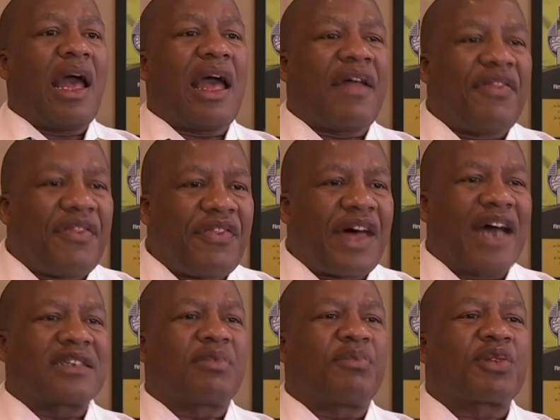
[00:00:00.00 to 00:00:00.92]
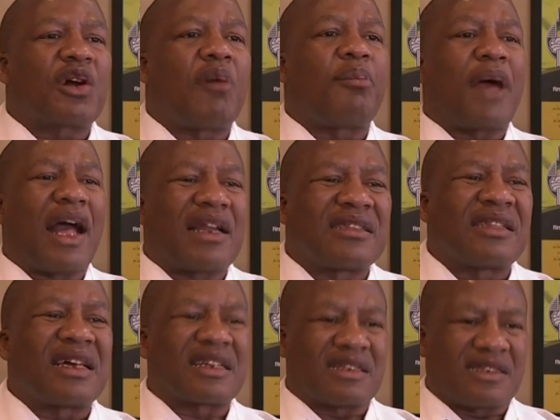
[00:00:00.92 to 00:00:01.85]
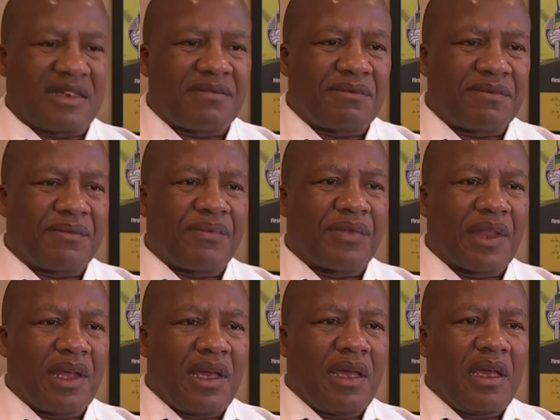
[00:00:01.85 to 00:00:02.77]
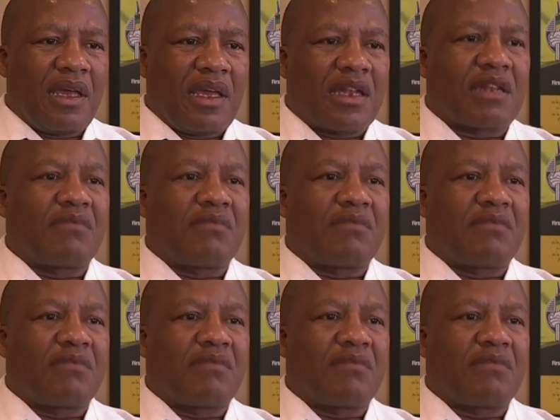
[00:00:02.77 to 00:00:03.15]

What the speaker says: and that propelled the regime. It